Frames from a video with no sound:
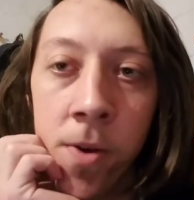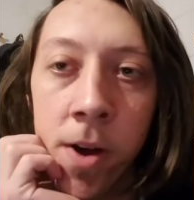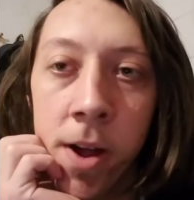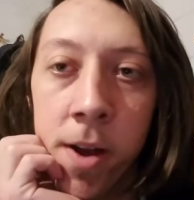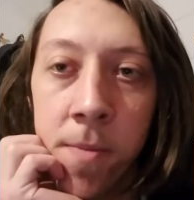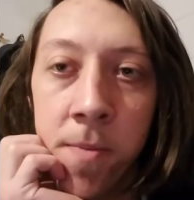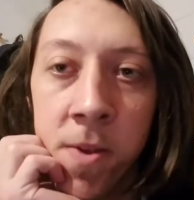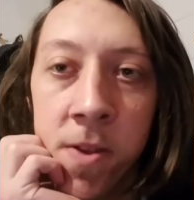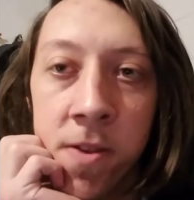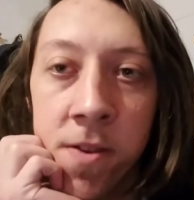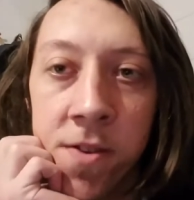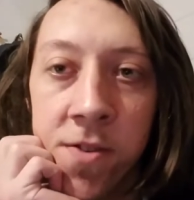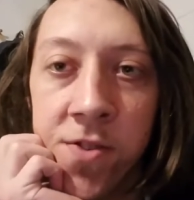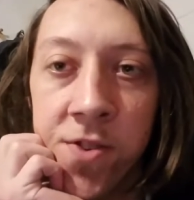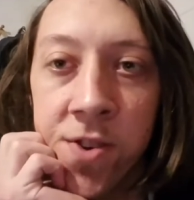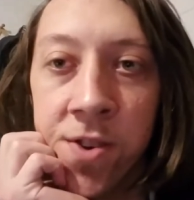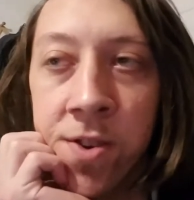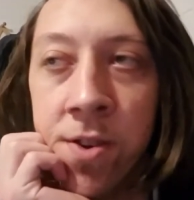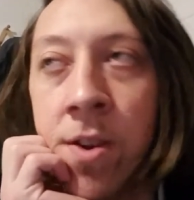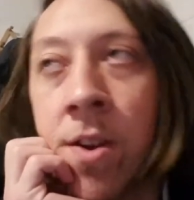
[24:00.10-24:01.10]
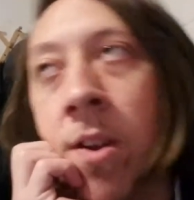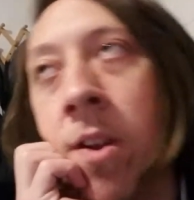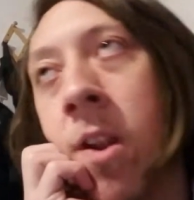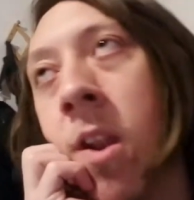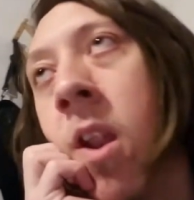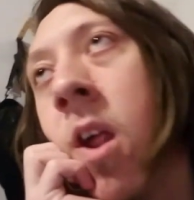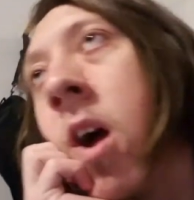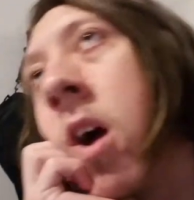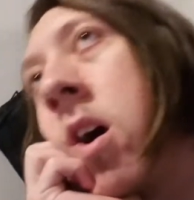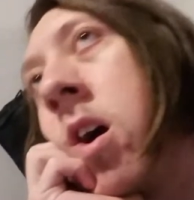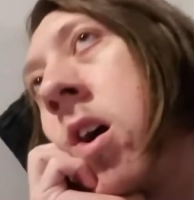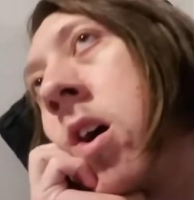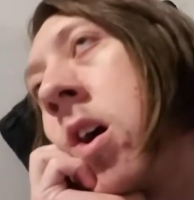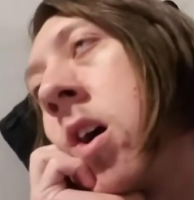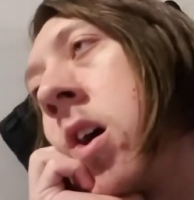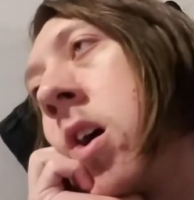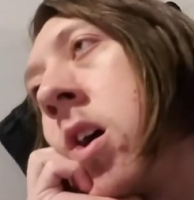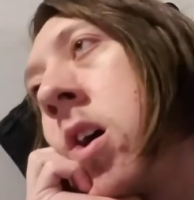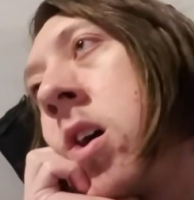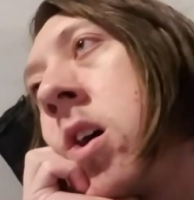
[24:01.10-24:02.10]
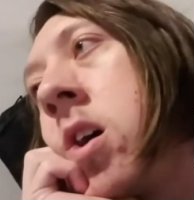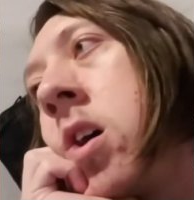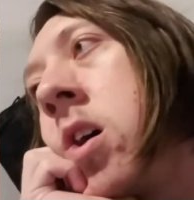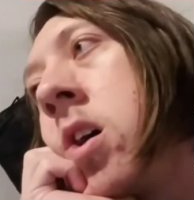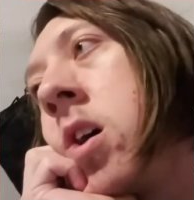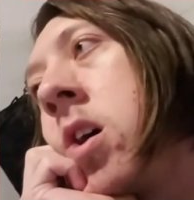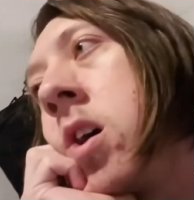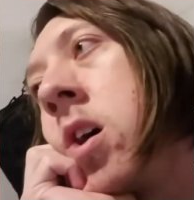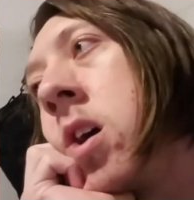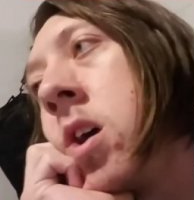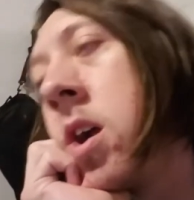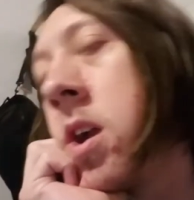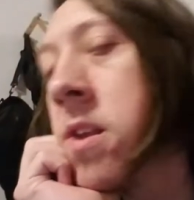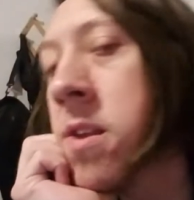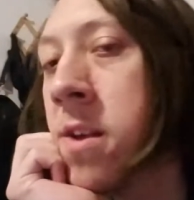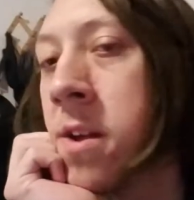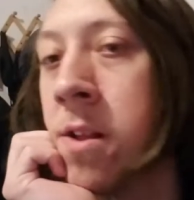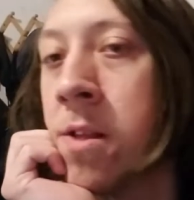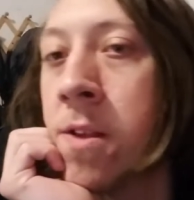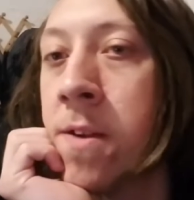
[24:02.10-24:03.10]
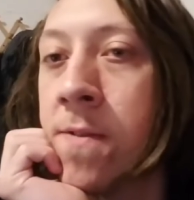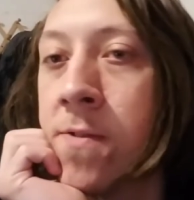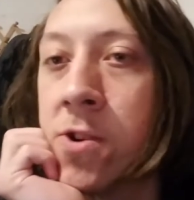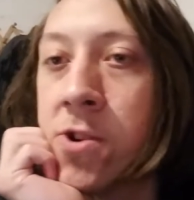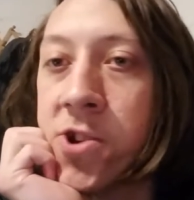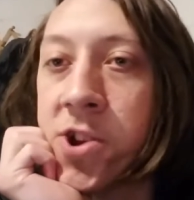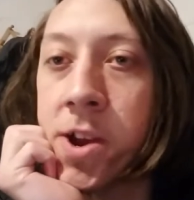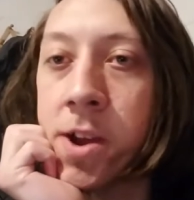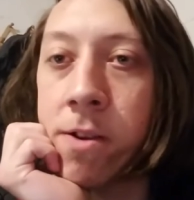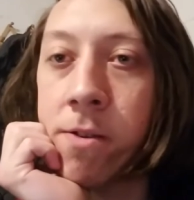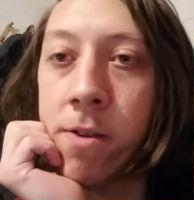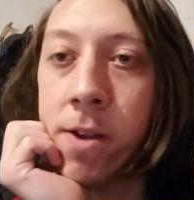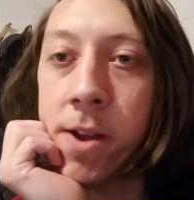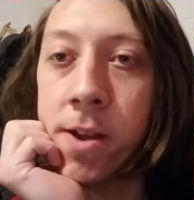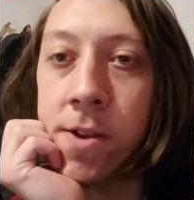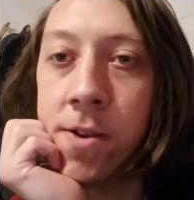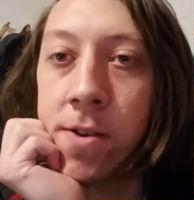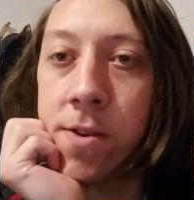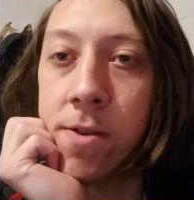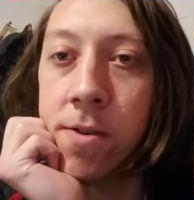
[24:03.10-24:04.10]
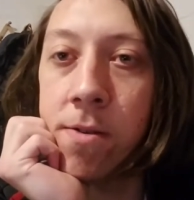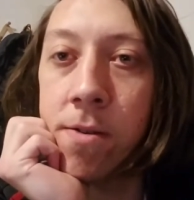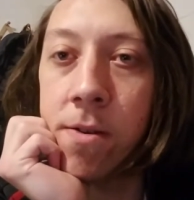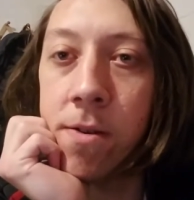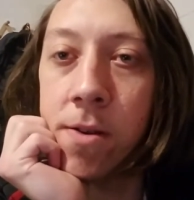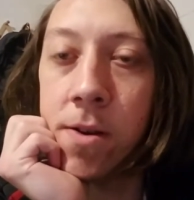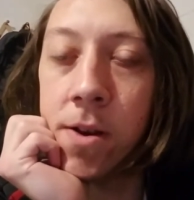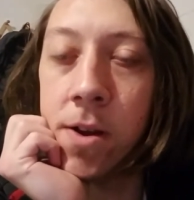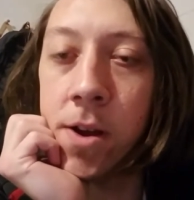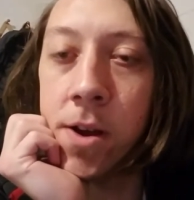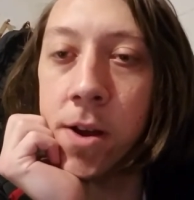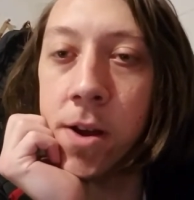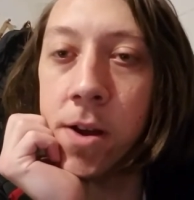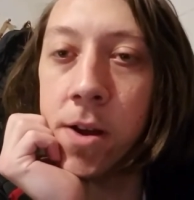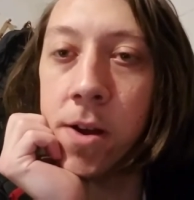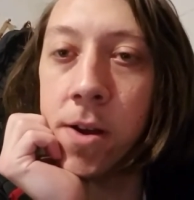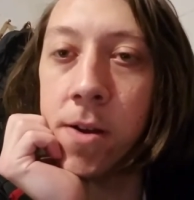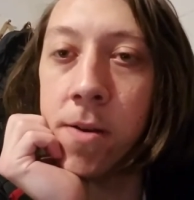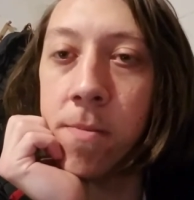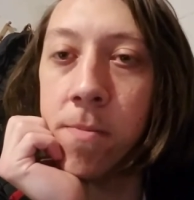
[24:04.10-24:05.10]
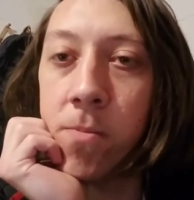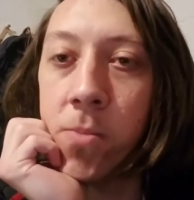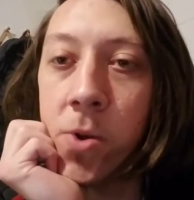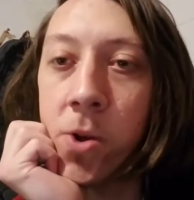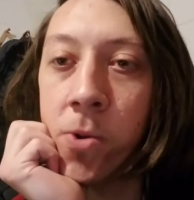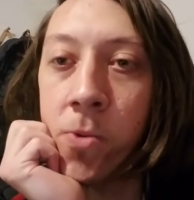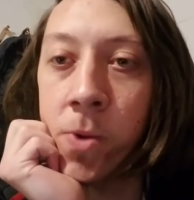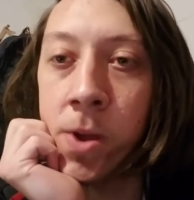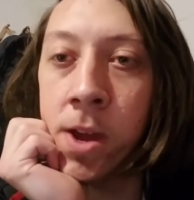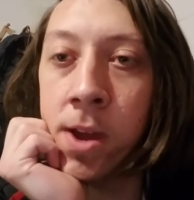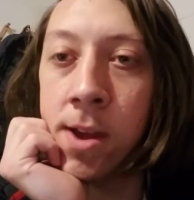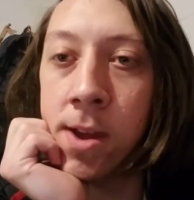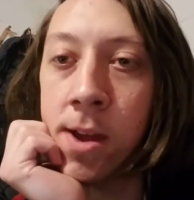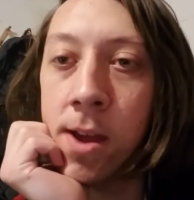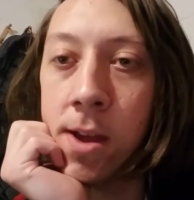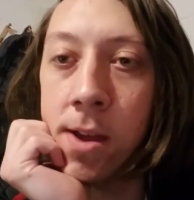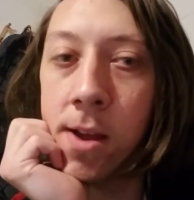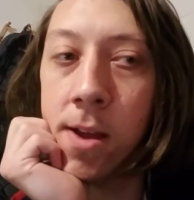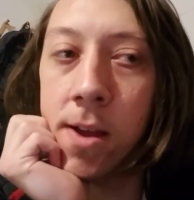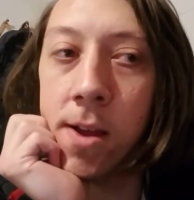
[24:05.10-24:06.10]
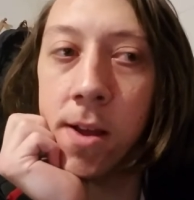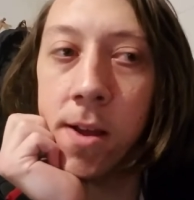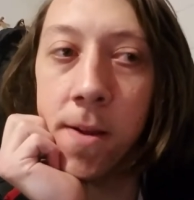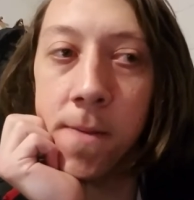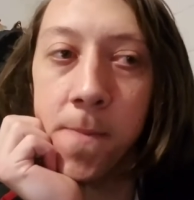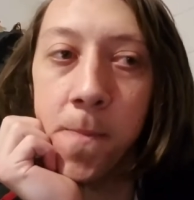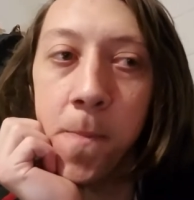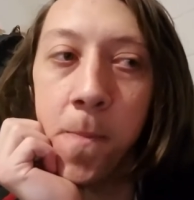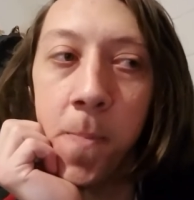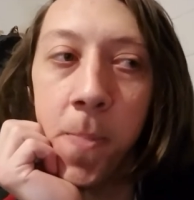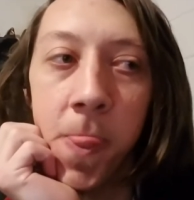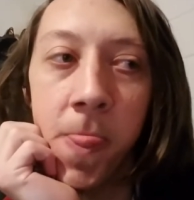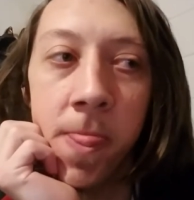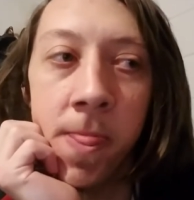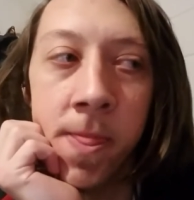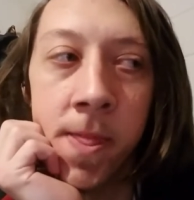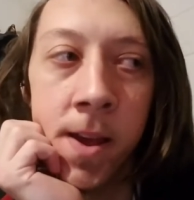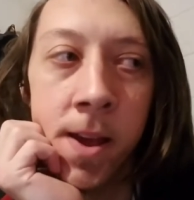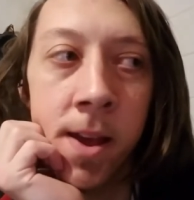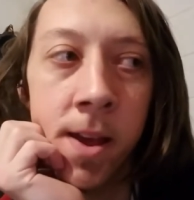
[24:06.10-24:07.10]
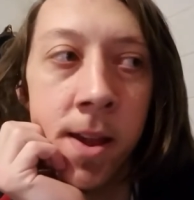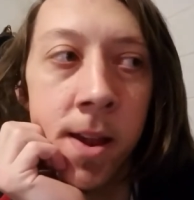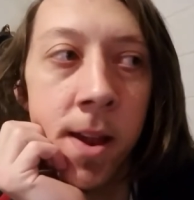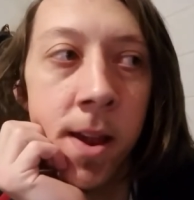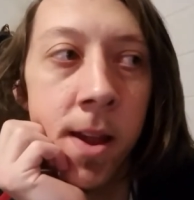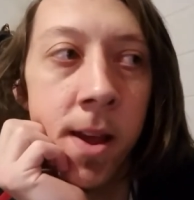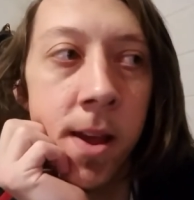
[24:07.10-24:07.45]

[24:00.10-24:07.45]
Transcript: of position is going to leave their checking range pretty weak, then